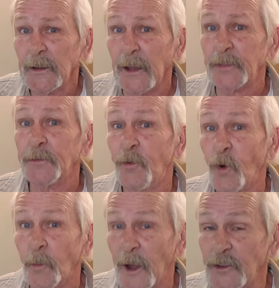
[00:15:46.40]
at the
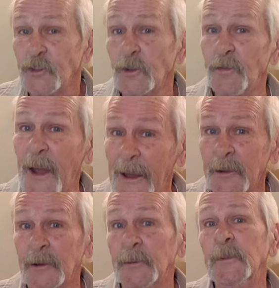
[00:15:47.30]
formation of
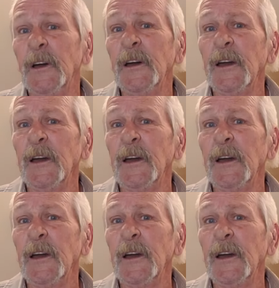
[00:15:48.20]
Adam,